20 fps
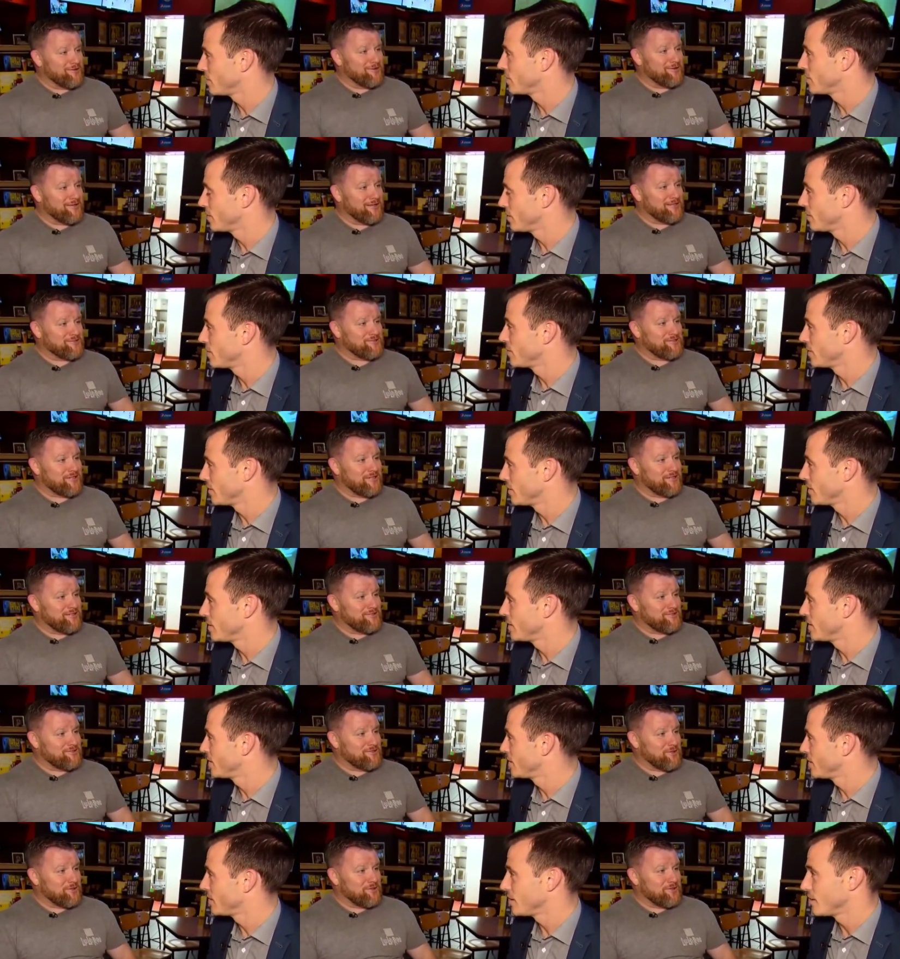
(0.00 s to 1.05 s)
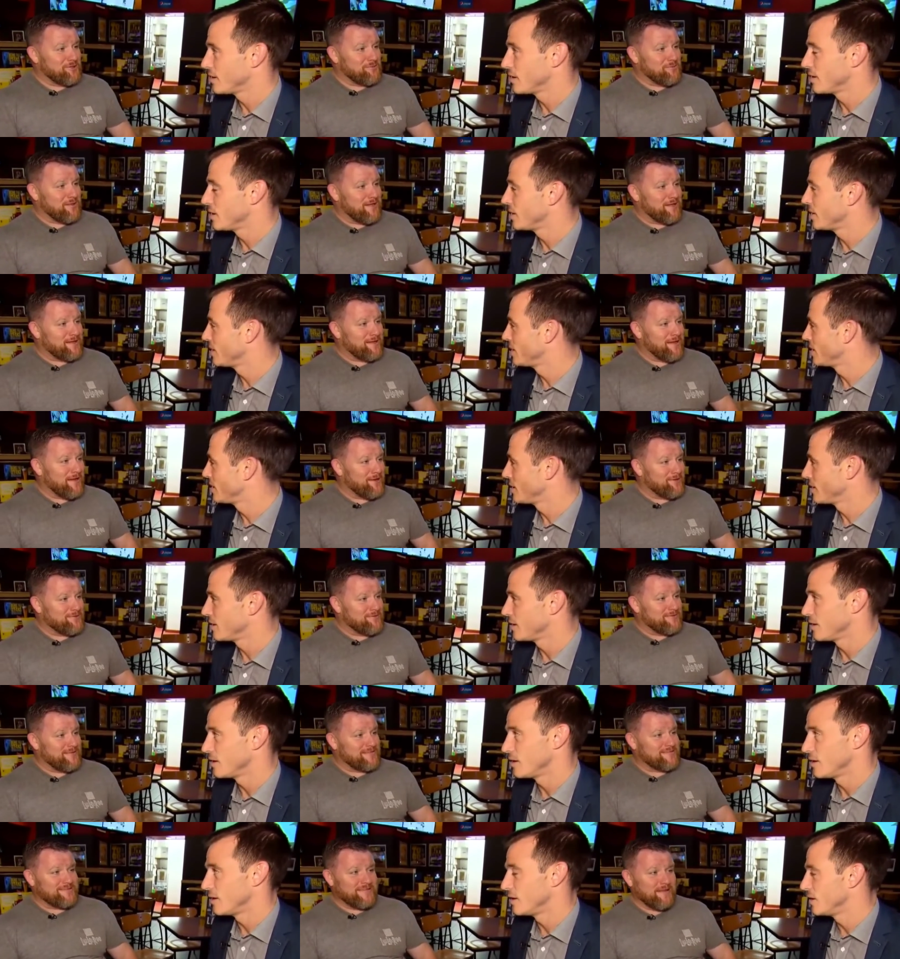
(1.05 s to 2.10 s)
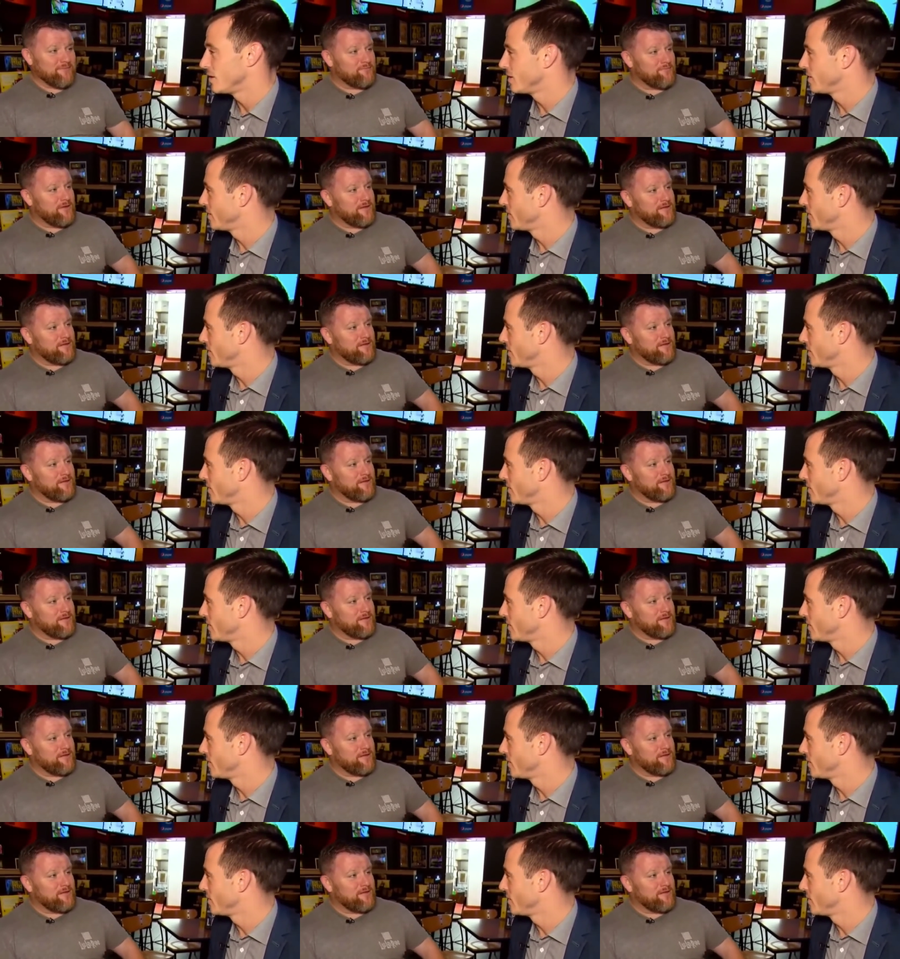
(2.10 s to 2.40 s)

Speaker 1: You're looking at your kid, you're choking, you're blacking out. That's not